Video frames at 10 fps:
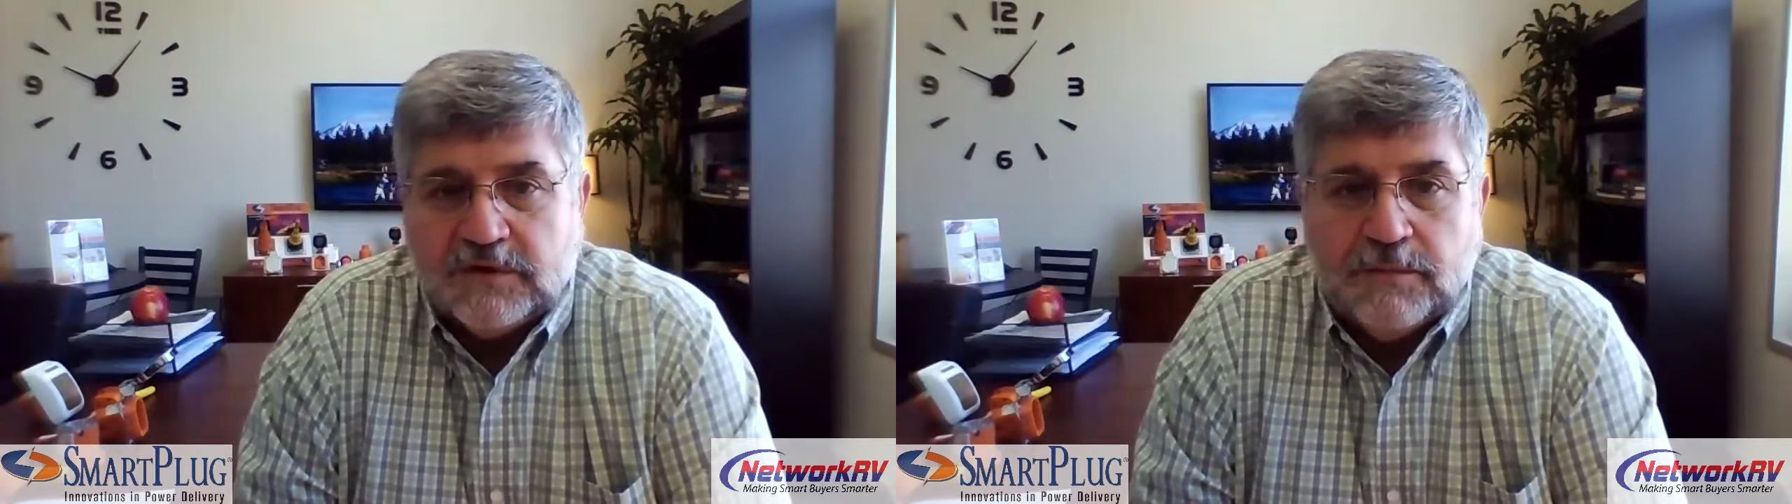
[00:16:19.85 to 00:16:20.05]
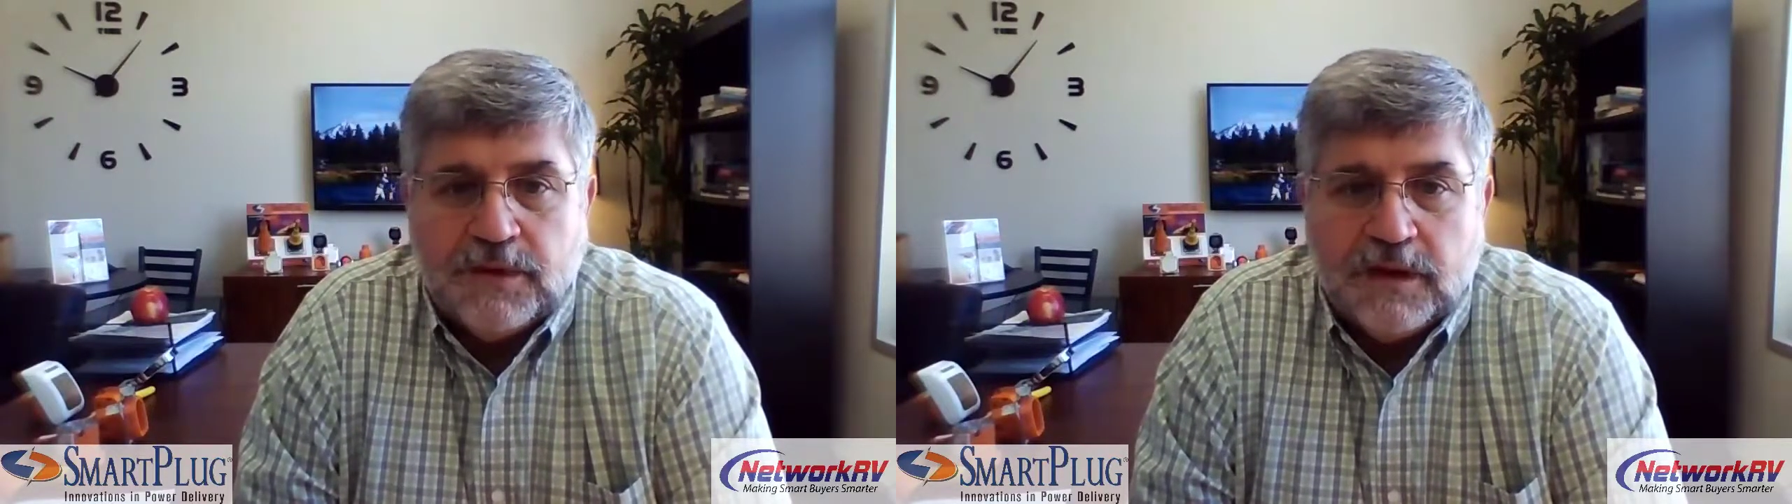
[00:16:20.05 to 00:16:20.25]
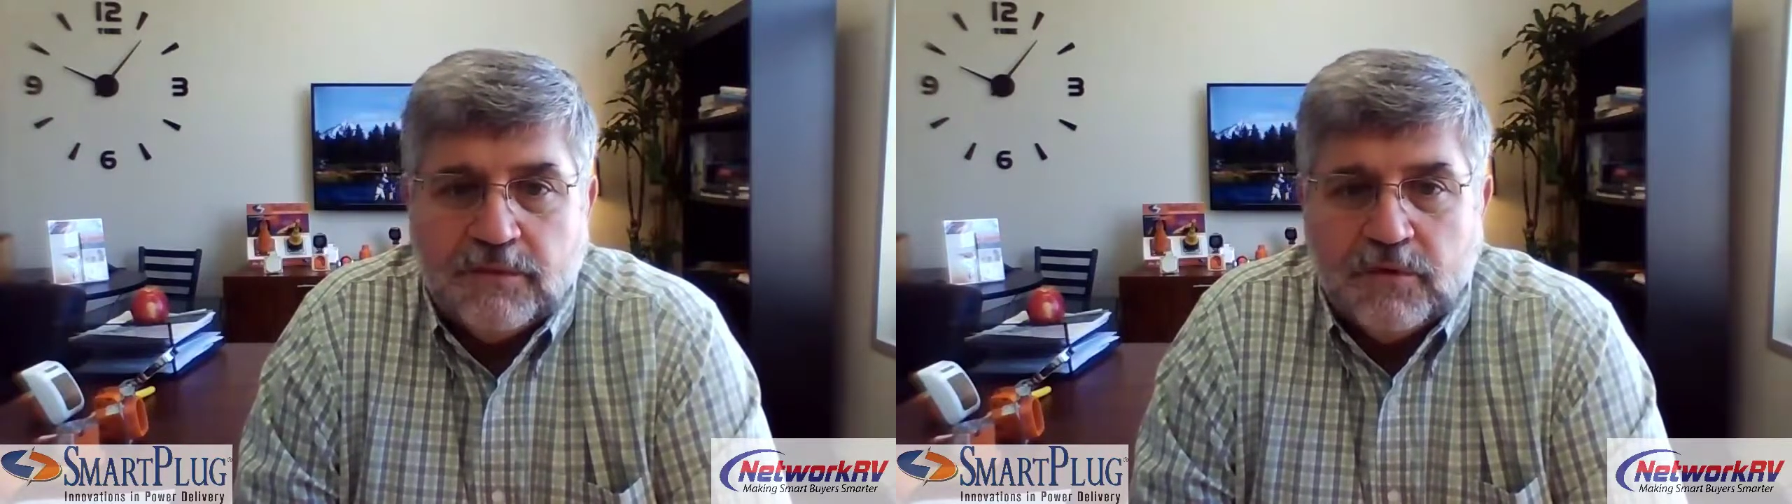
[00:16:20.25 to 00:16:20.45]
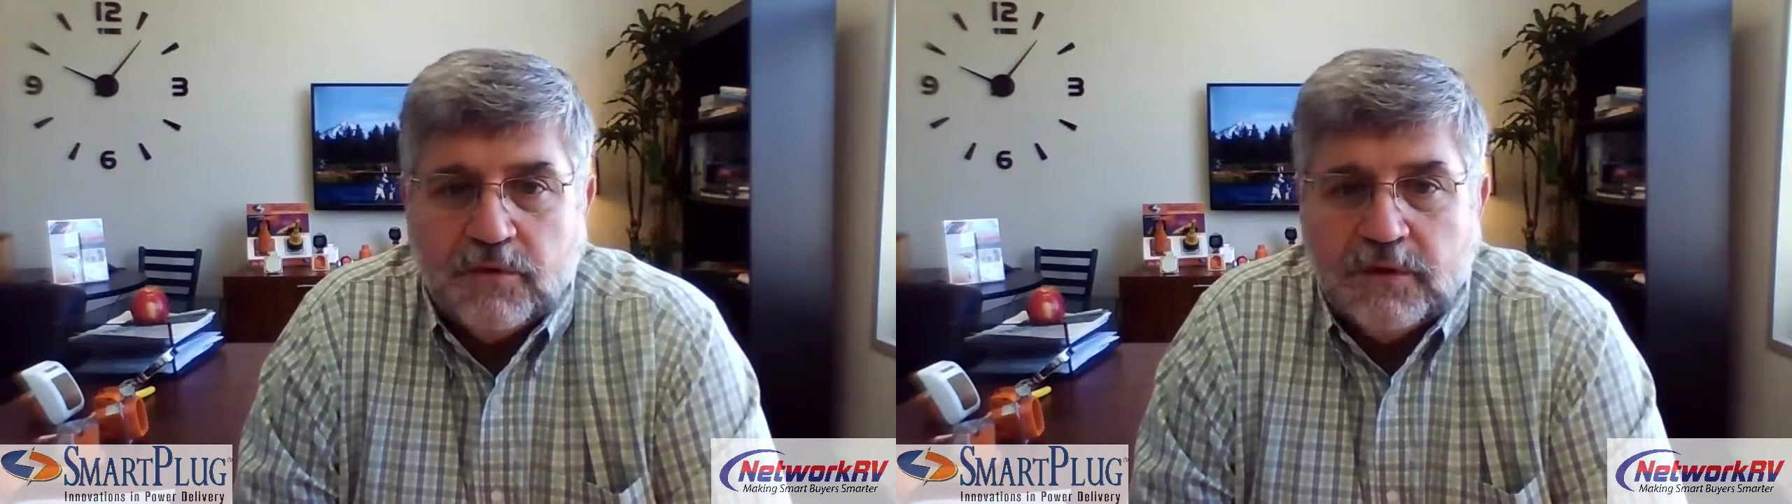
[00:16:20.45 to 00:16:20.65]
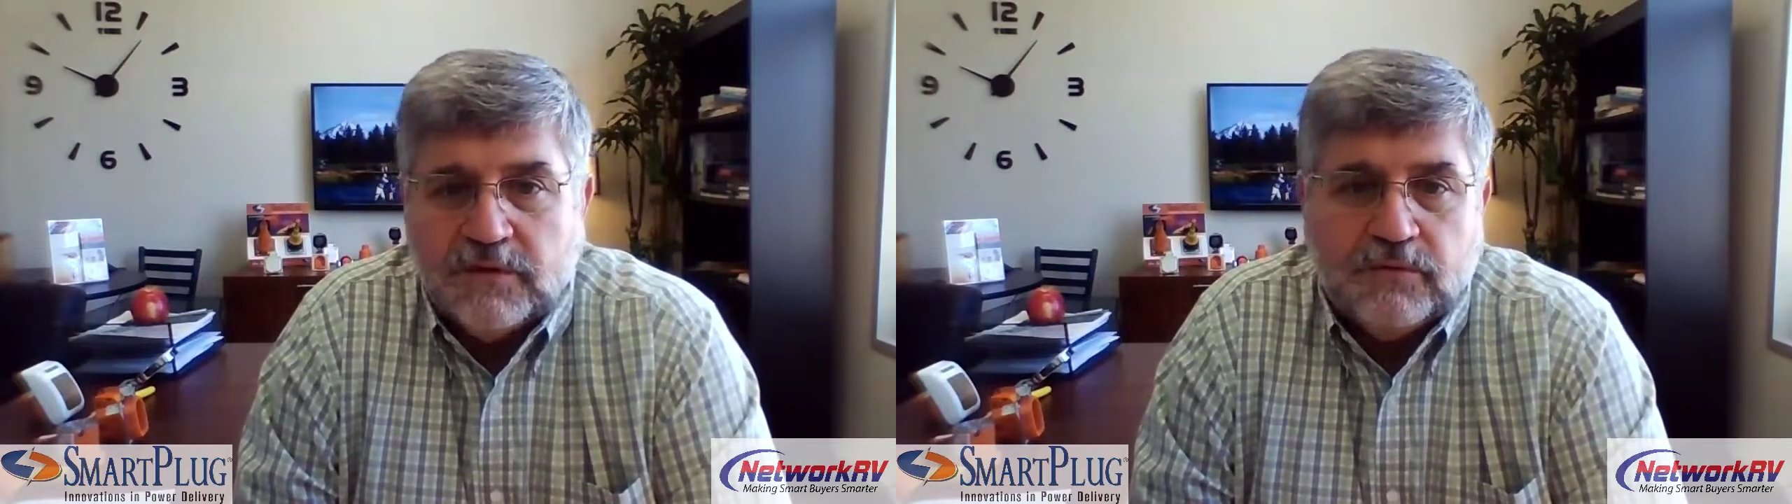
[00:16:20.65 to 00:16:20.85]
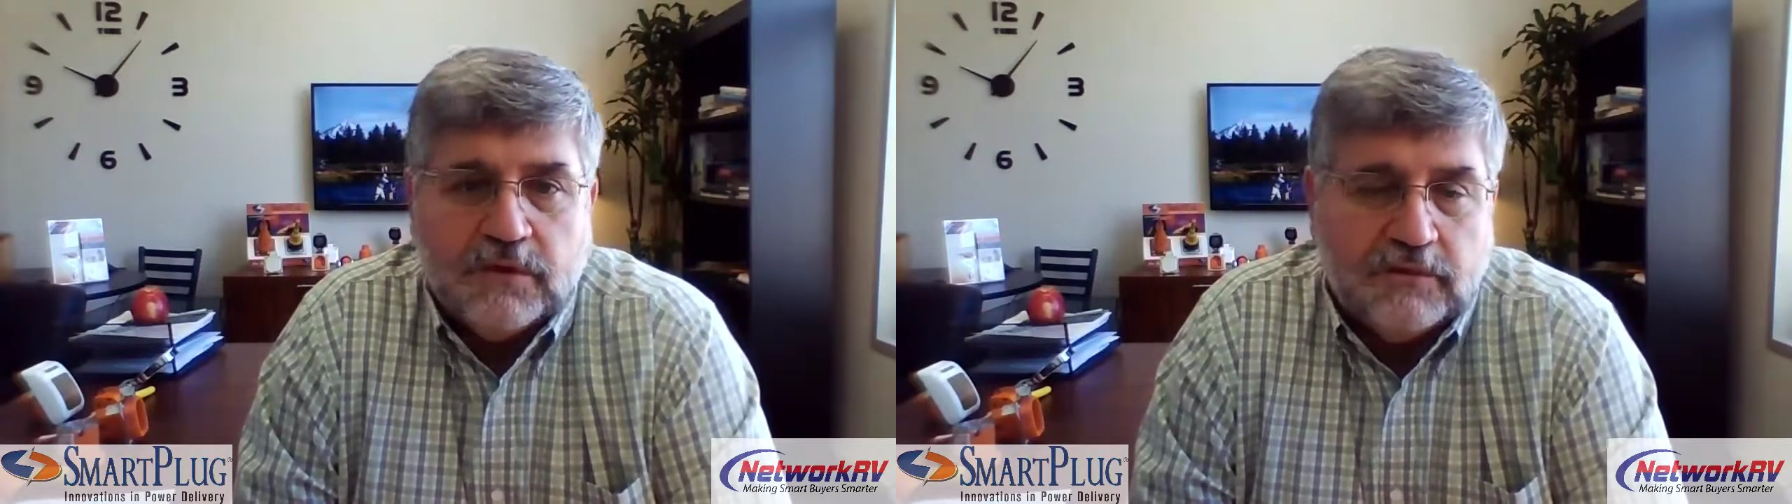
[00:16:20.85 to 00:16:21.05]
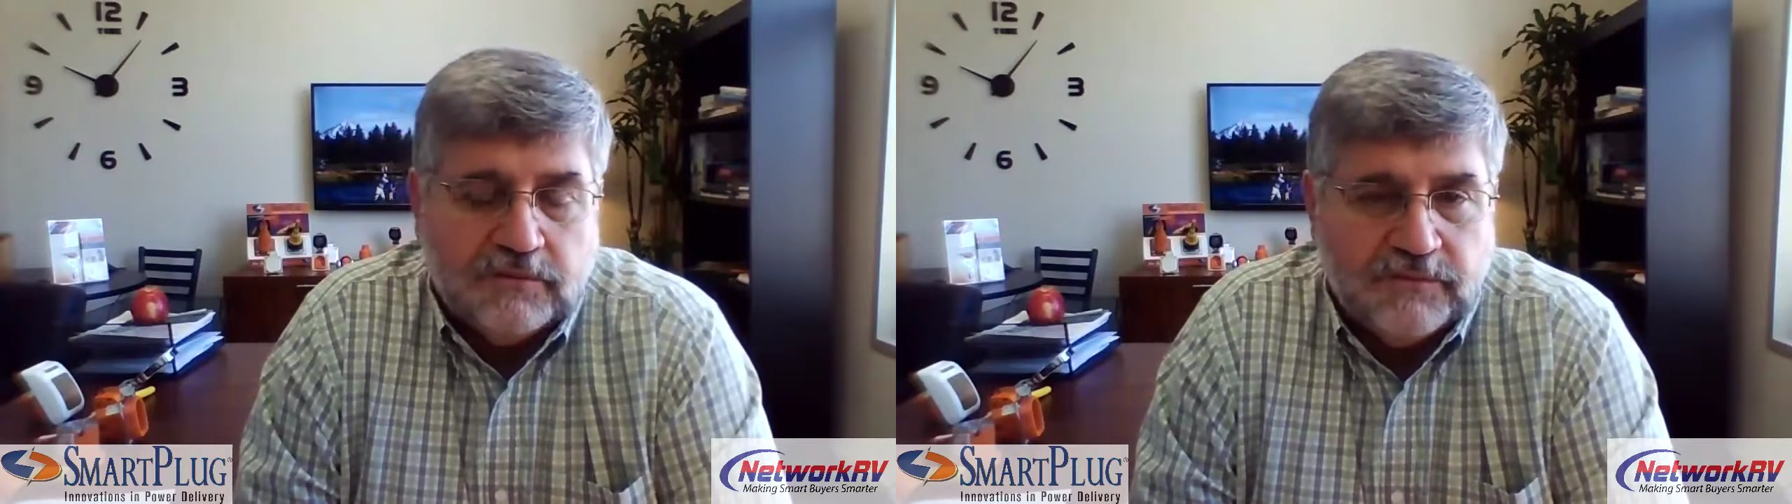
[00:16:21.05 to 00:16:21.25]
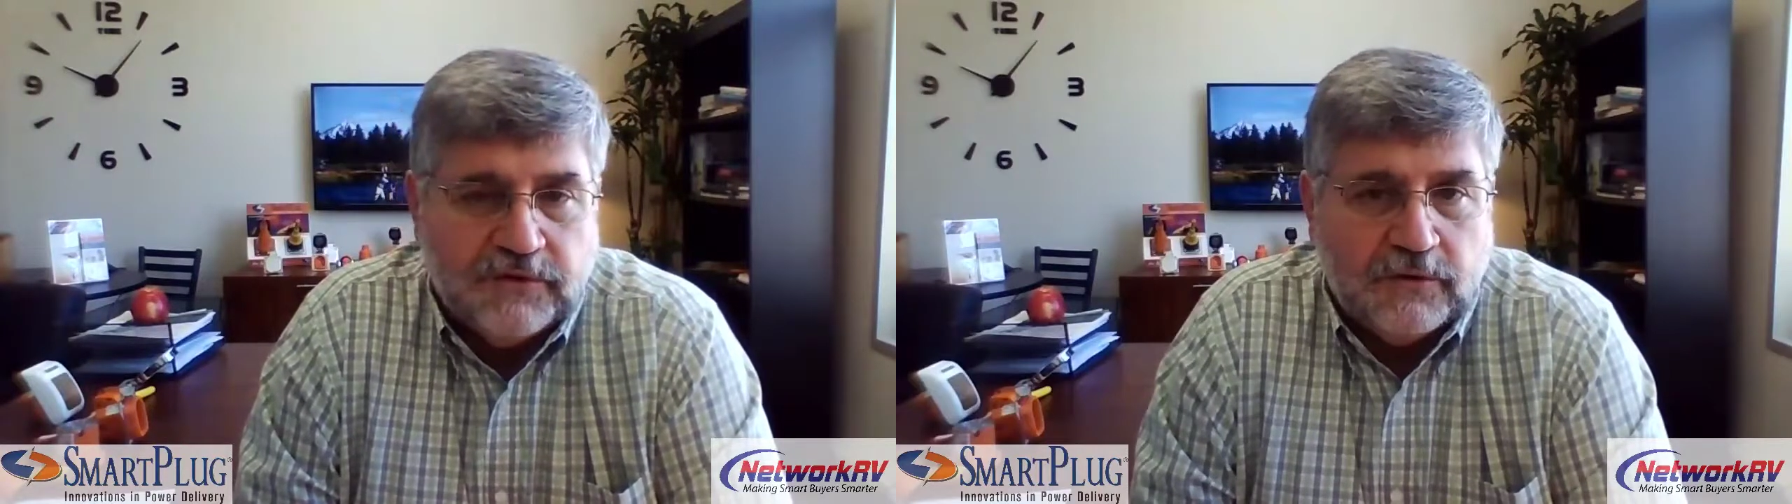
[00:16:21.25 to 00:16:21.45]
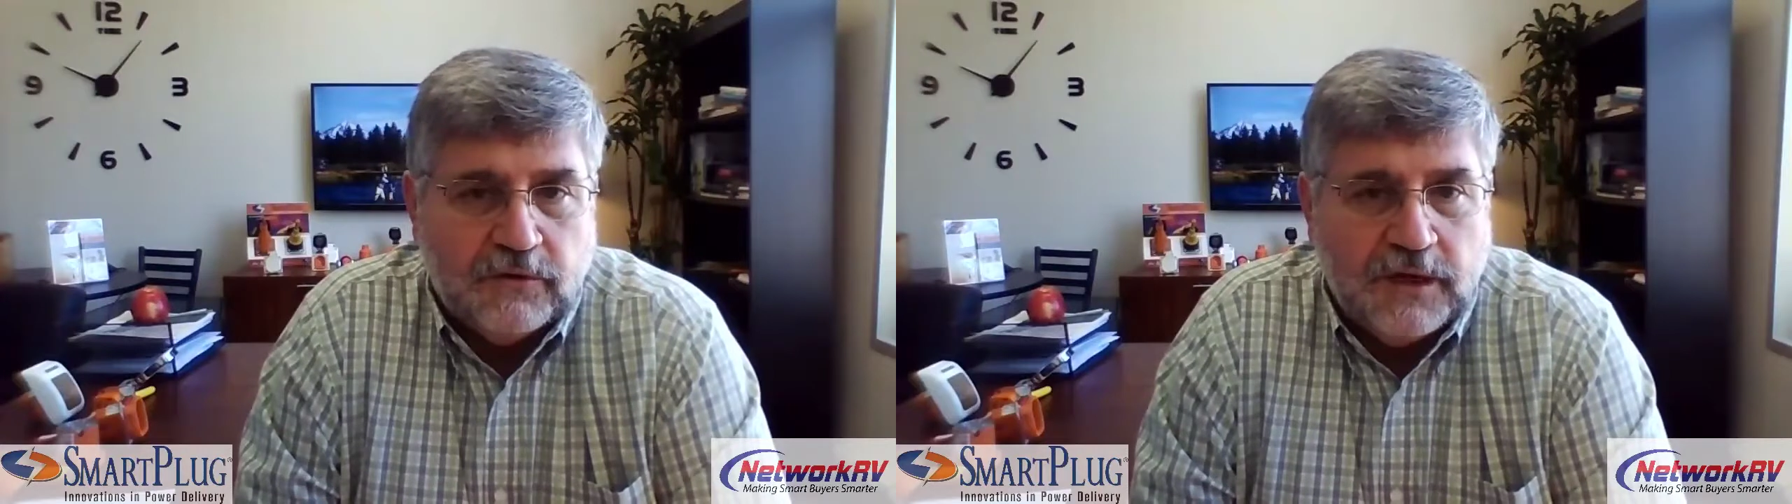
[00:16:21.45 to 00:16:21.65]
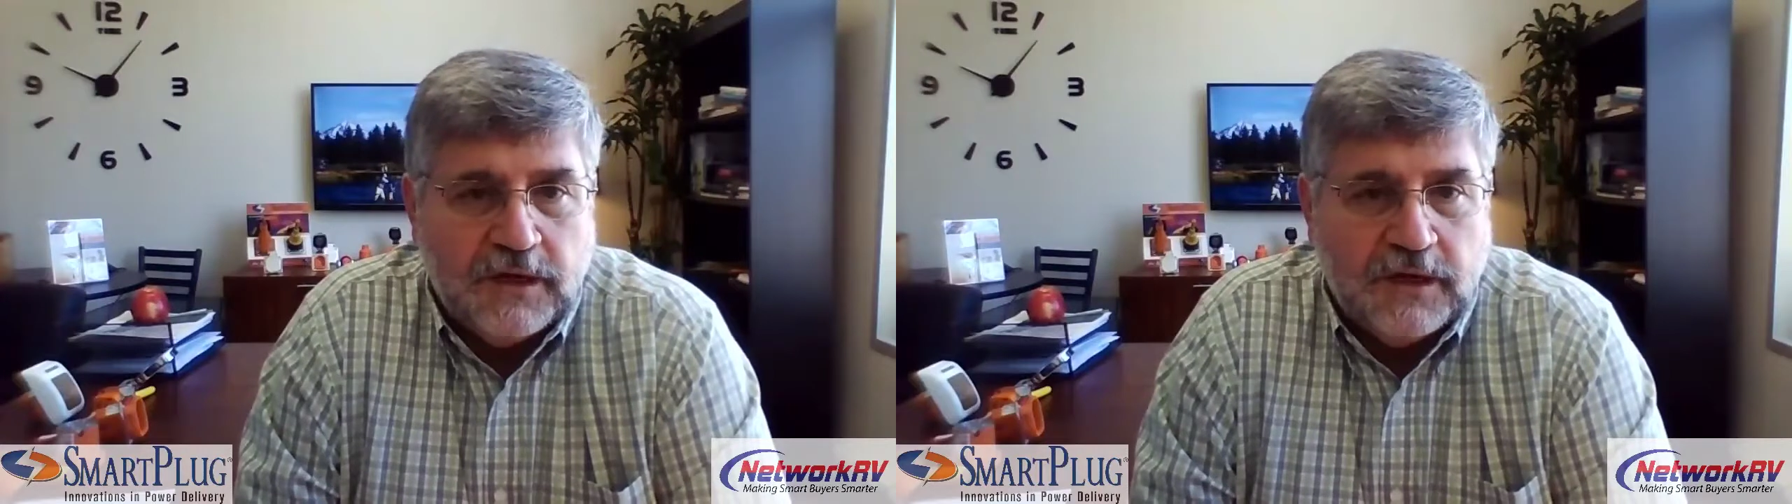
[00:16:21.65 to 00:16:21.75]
coming on board as well. So